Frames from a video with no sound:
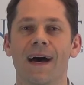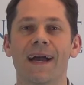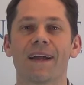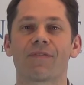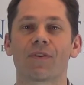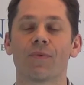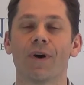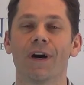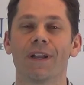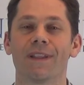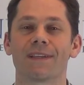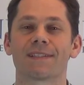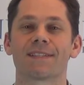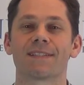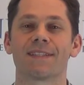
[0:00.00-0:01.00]
Hi
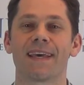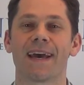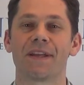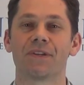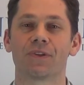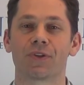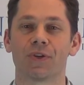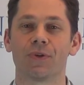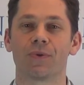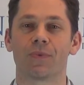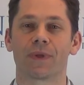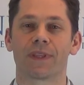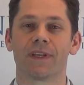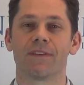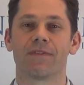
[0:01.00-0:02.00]
everyone, this is Daniel
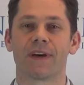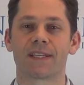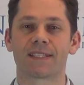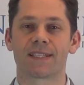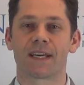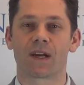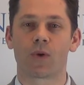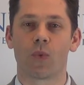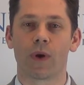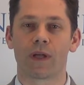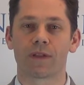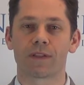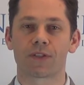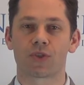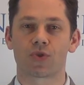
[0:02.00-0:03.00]
Goott with the Investec
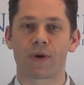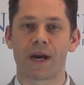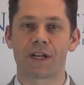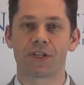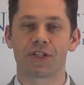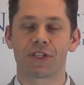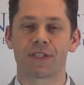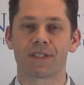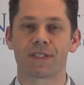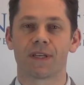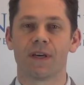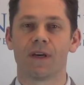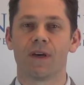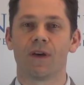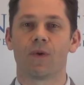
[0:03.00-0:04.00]
Wealth Strategies
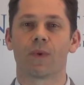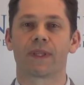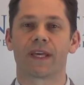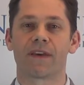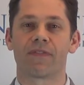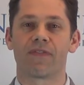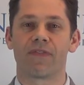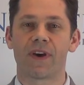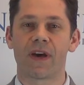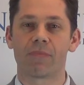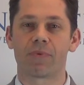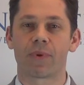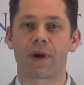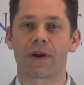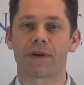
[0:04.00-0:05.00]
with a
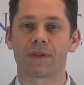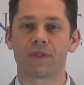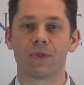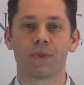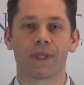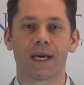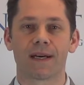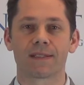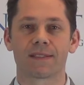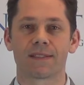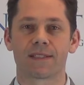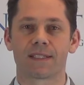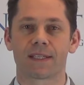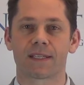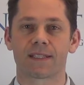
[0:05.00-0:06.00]
February
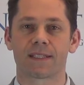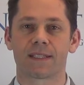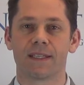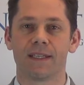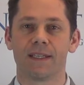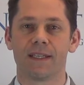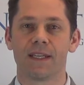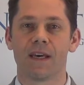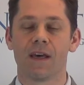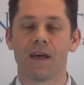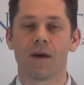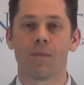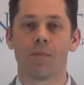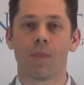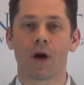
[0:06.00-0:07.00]
2016
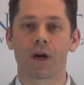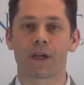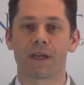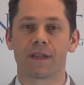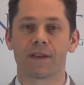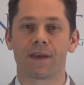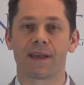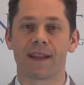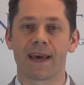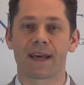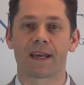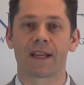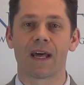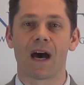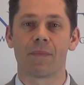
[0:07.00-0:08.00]
market and
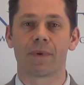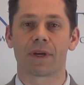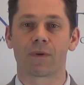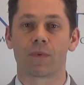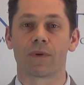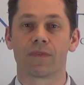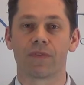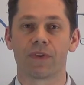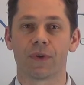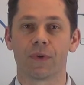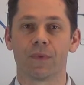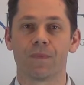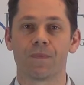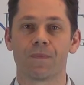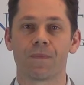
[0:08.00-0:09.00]
economic review.